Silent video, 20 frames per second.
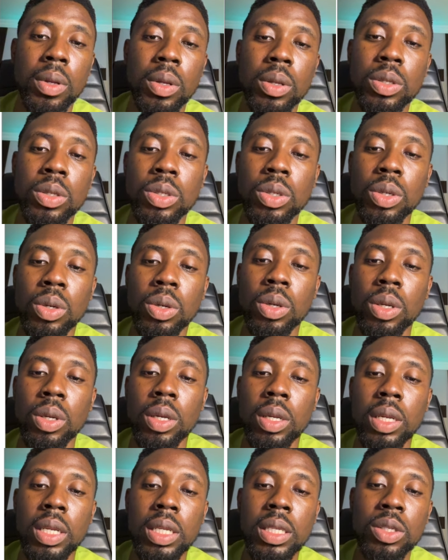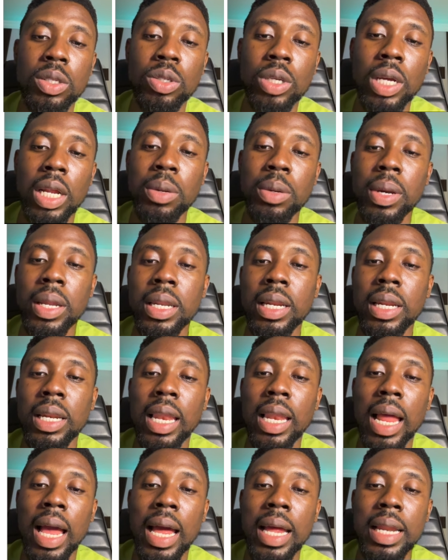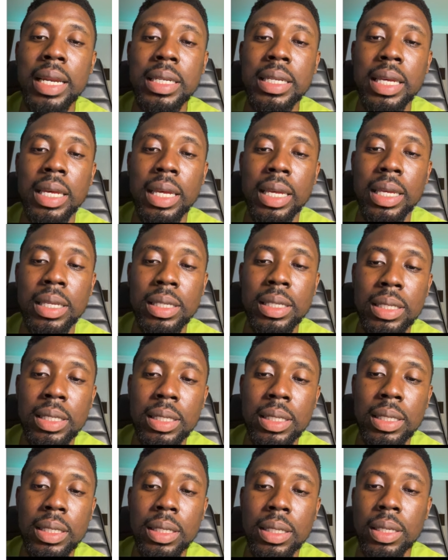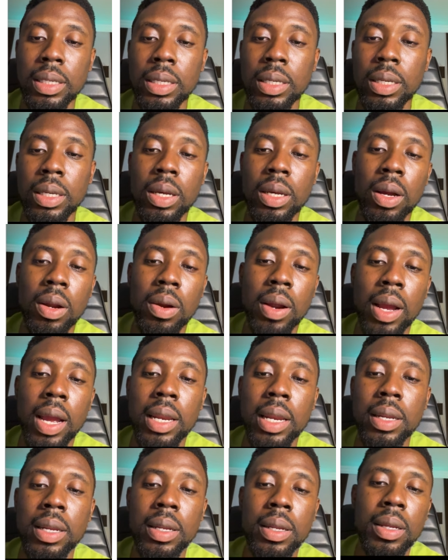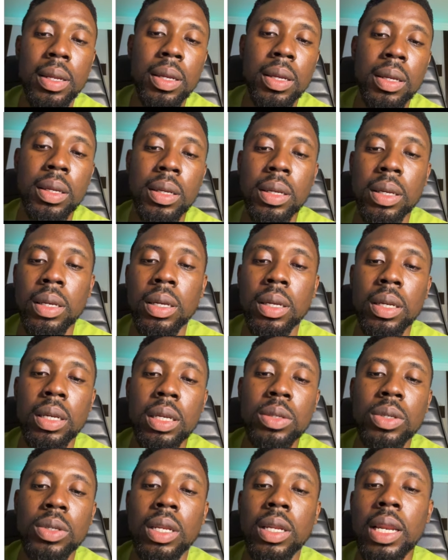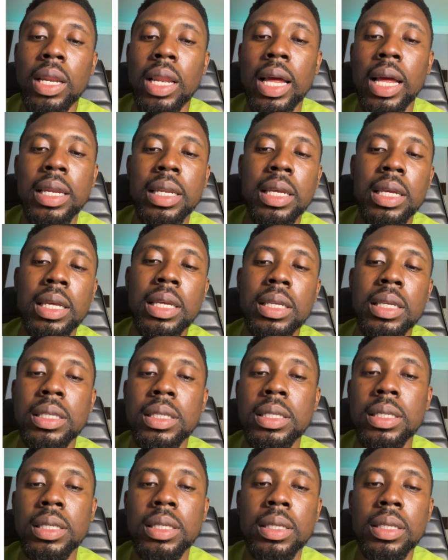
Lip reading: So this is usually where the land is. All right, this is where the land is,